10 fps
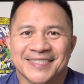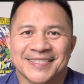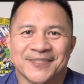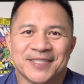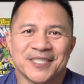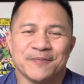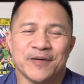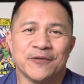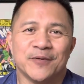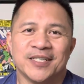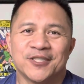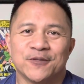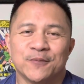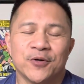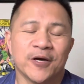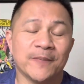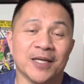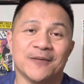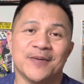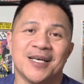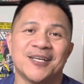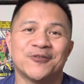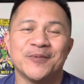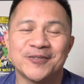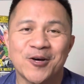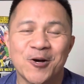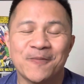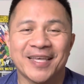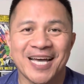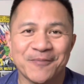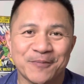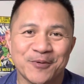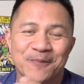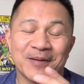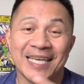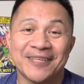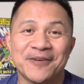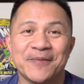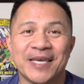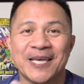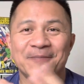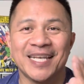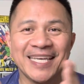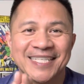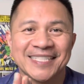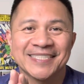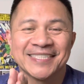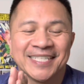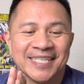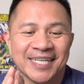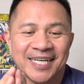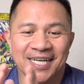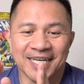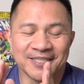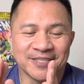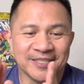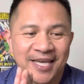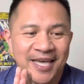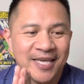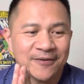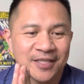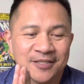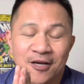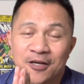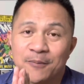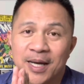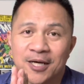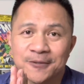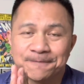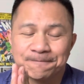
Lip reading: What's up, everyone? It's your boy, Melly Mel Rome, the comic book player from the Himalaya. Today, I'm going to talk about